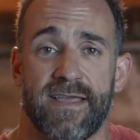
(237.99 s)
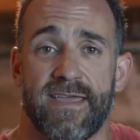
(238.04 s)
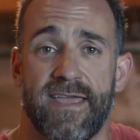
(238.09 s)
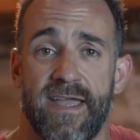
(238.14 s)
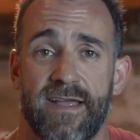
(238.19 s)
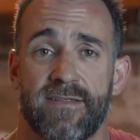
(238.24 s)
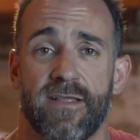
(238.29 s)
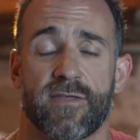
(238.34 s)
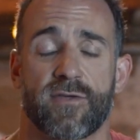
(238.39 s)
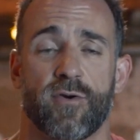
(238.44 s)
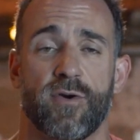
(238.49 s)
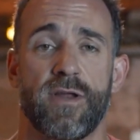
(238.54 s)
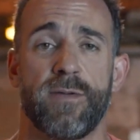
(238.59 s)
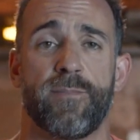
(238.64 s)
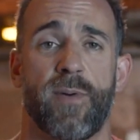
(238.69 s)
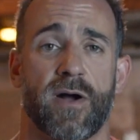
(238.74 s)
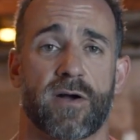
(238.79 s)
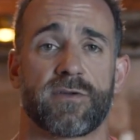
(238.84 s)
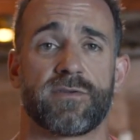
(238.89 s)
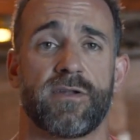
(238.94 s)
kid that's already
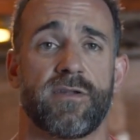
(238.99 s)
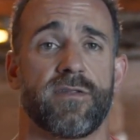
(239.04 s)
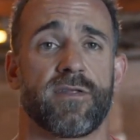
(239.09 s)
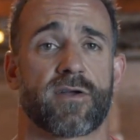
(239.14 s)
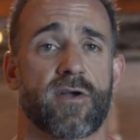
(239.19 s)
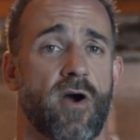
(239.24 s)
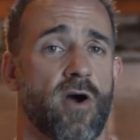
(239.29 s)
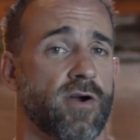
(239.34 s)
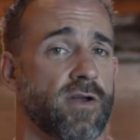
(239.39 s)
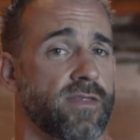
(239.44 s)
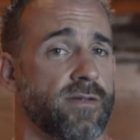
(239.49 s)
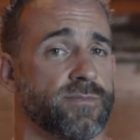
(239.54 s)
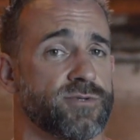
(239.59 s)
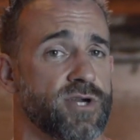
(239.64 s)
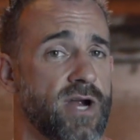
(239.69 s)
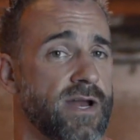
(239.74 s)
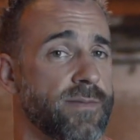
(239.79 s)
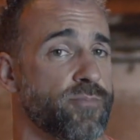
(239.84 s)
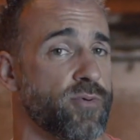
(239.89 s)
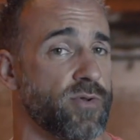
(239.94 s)
buckled into the car that I'm trying to